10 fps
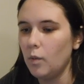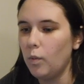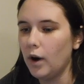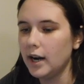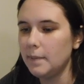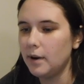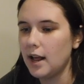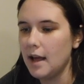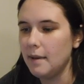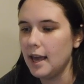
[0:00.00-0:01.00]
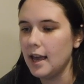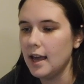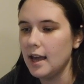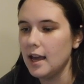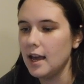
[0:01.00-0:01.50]
We're gonna put him
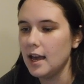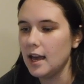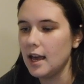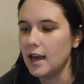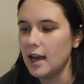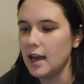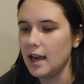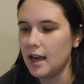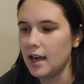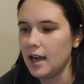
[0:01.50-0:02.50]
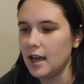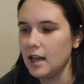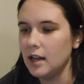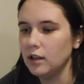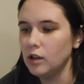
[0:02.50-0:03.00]

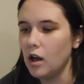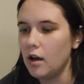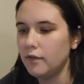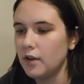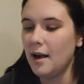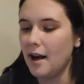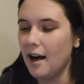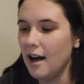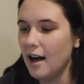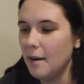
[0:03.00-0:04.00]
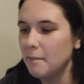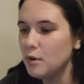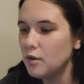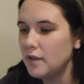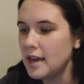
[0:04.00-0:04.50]
in love.
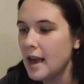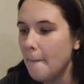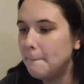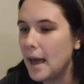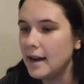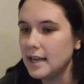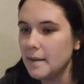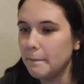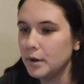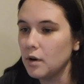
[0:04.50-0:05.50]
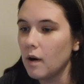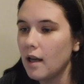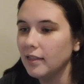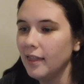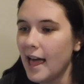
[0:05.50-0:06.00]
Movie Benny Boo.
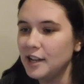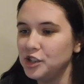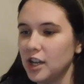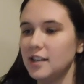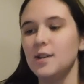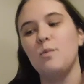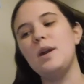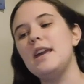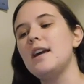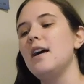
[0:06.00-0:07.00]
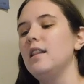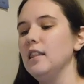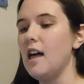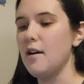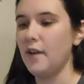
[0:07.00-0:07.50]
Legend. We
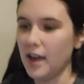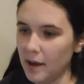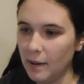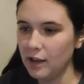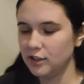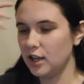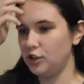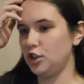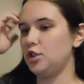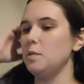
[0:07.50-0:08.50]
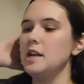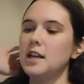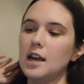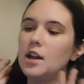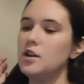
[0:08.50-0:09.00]
love him. Such a
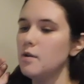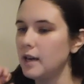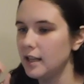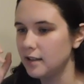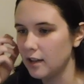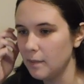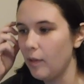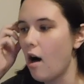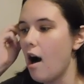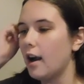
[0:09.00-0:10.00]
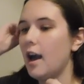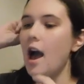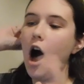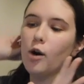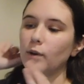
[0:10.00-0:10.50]
sweetie. New Kids on the Block.
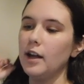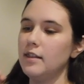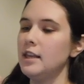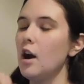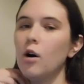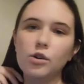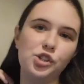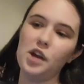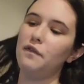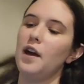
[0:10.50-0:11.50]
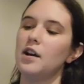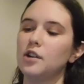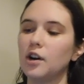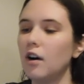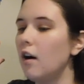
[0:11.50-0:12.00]
The OG
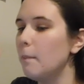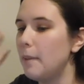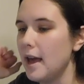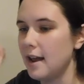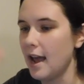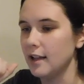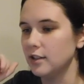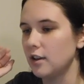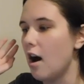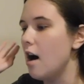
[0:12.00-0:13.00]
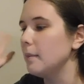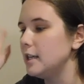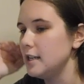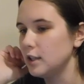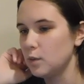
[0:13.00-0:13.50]
fangirl, Ben Hanscom.
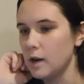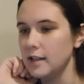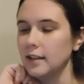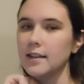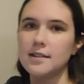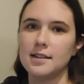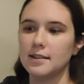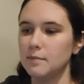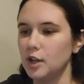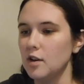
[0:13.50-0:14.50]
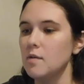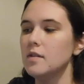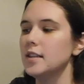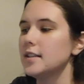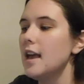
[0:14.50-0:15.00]
He just wanted to listen to some
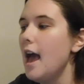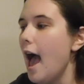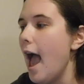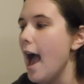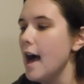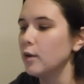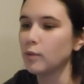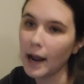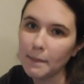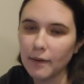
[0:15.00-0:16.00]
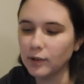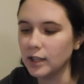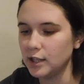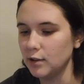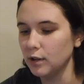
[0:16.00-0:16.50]
tunes and write Beverly
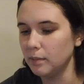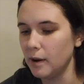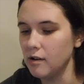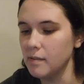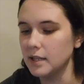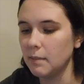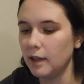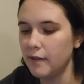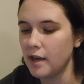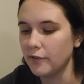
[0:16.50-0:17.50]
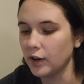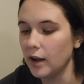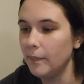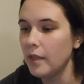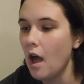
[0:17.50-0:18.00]
cute little poems, and we love that for
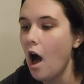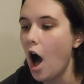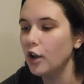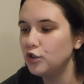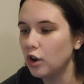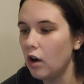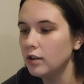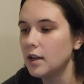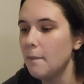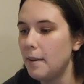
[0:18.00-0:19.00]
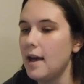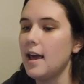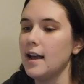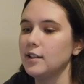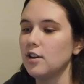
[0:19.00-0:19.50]
him. Adult Ben
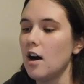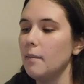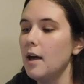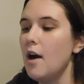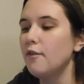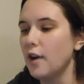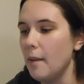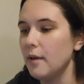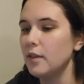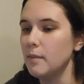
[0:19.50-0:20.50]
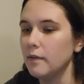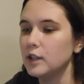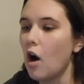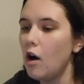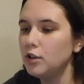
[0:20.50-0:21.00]
Hanscom from the
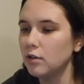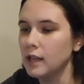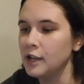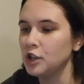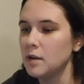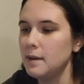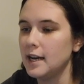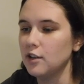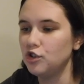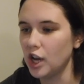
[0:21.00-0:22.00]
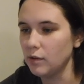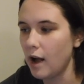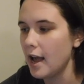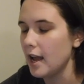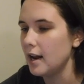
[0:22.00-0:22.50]
movies. Also legend, because Jay
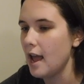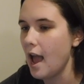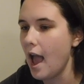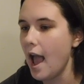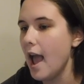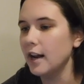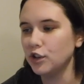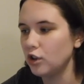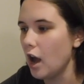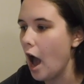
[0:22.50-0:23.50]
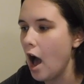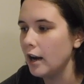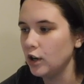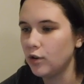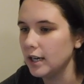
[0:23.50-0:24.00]
Ryan, an
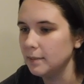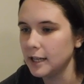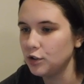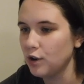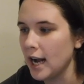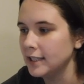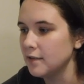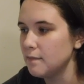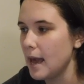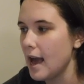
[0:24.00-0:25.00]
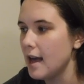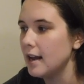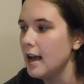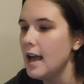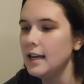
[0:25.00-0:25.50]
incredibly attractive man.
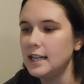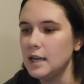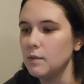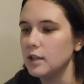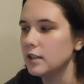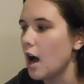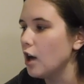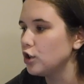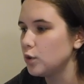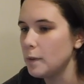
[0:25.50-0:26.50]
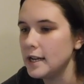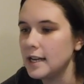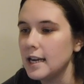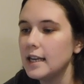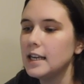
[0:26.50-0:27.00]
He was a
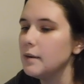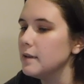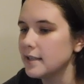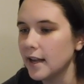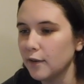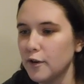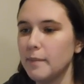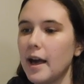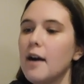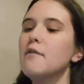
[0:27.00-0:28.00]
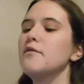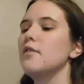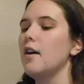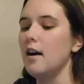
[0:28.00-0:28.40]
sweetie. He was there for Bev.